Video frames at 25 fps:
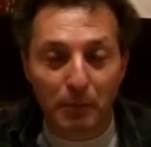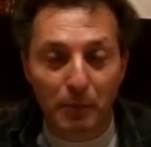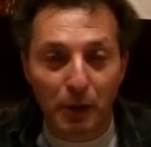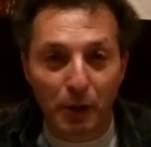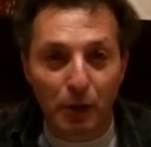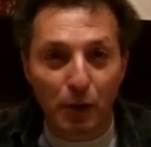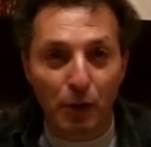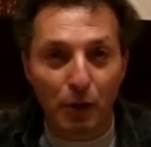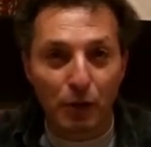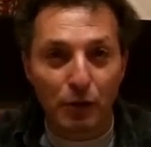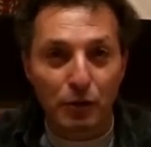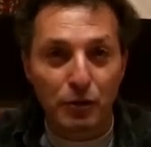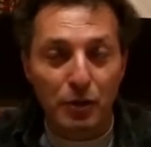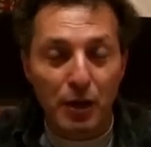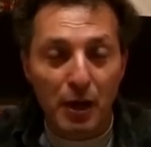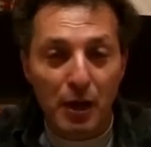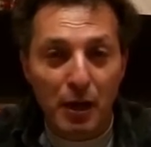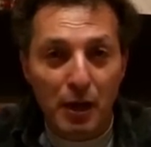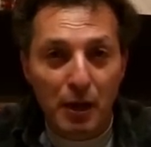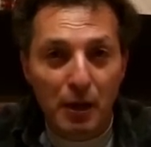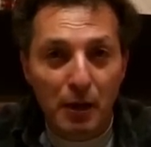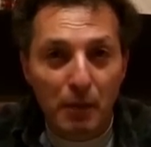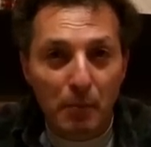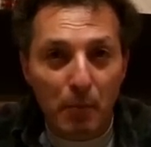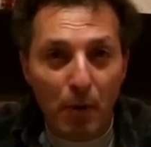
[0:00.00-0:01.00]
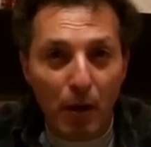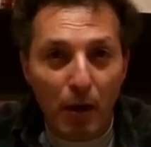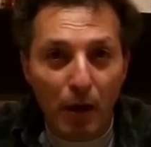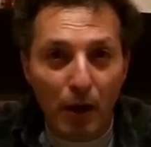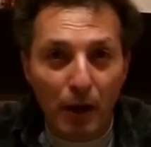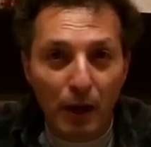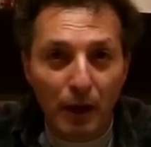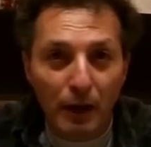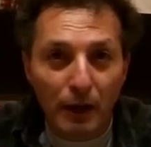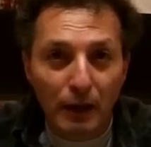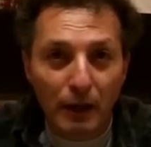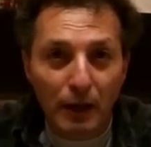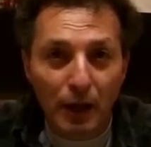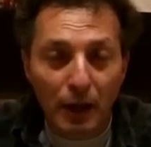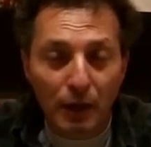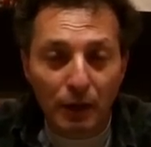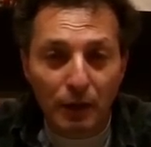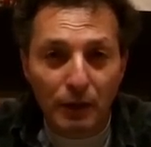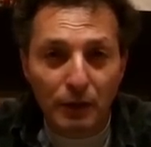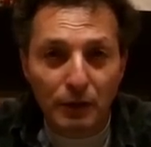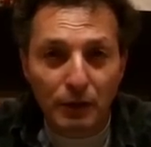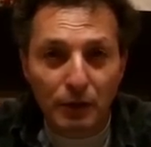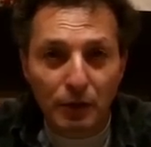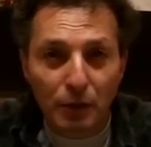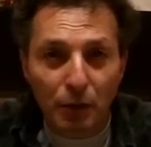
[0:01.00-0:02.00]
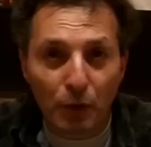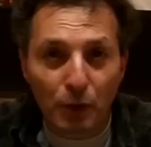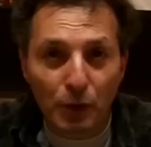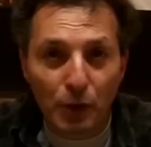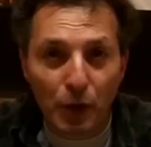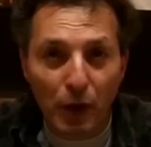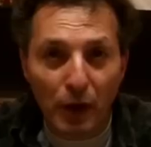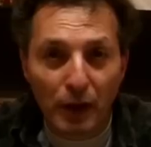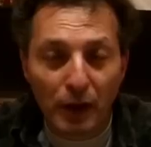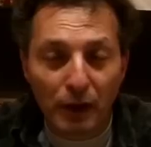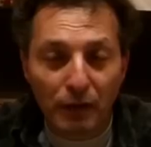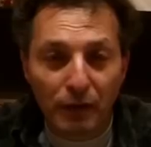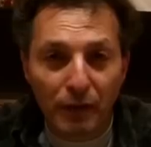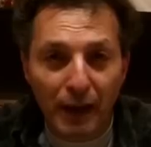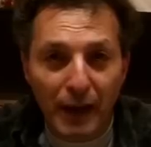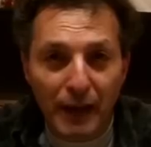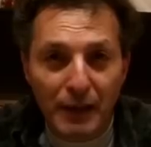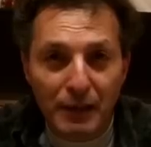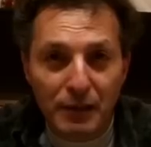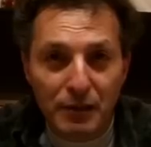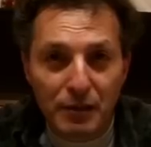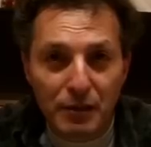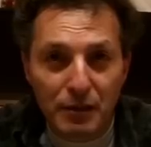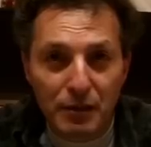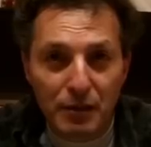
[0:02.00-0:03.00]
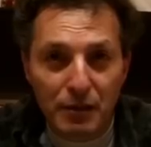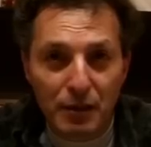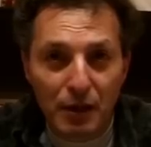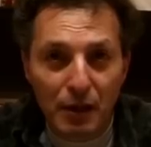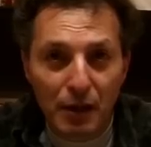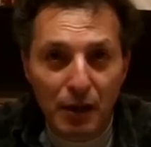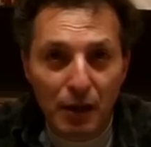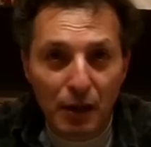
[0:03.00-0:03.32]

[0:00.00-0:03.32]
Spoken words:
Because my current audio interface